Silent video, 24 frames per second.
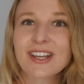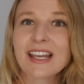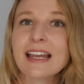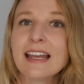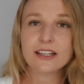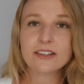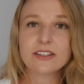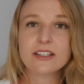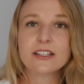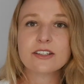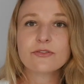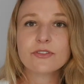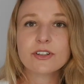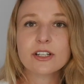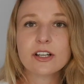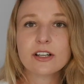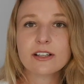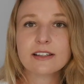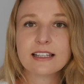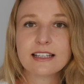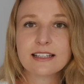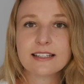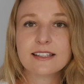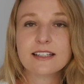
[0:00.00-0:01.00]
In this video
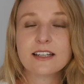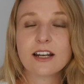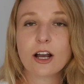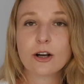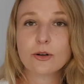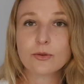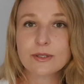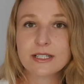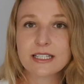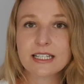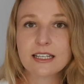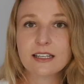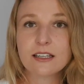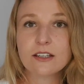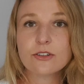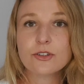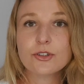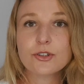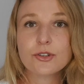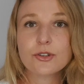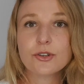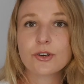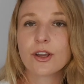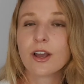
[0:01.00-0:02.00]
lesson, I will
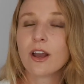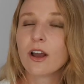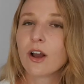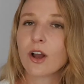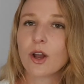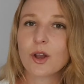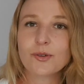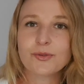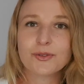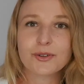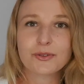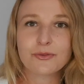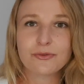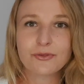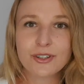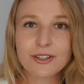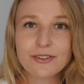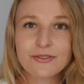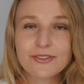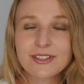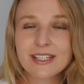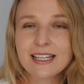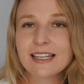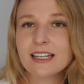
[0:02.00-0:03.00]
teach you over
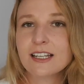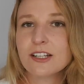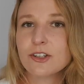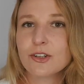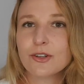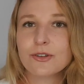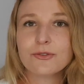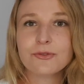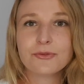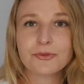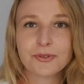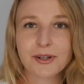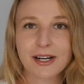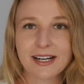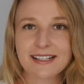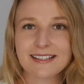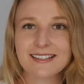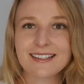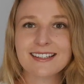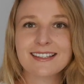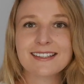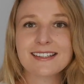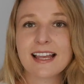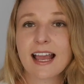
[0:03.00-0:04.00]
15 new
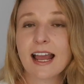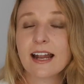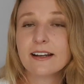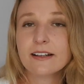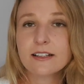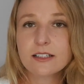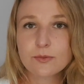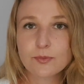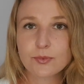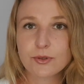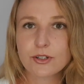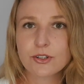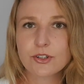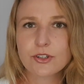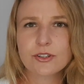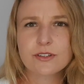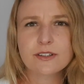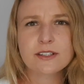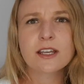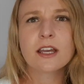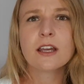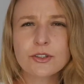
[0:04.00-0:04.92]
phrases and expressions